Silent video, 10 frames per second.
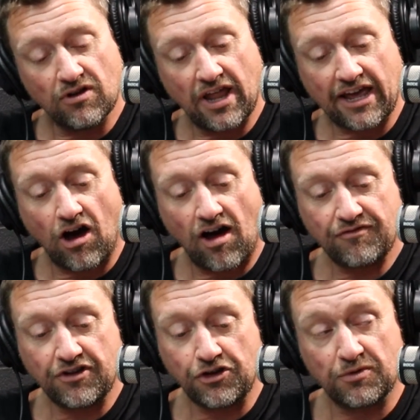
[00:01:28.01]
like
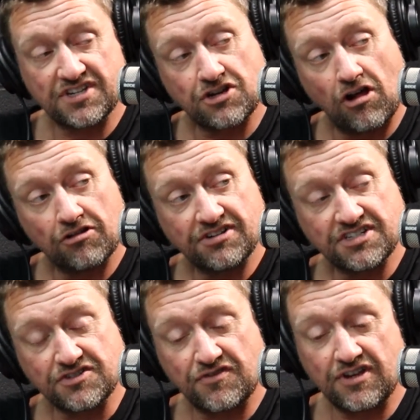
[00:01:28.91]
often your risk tolerance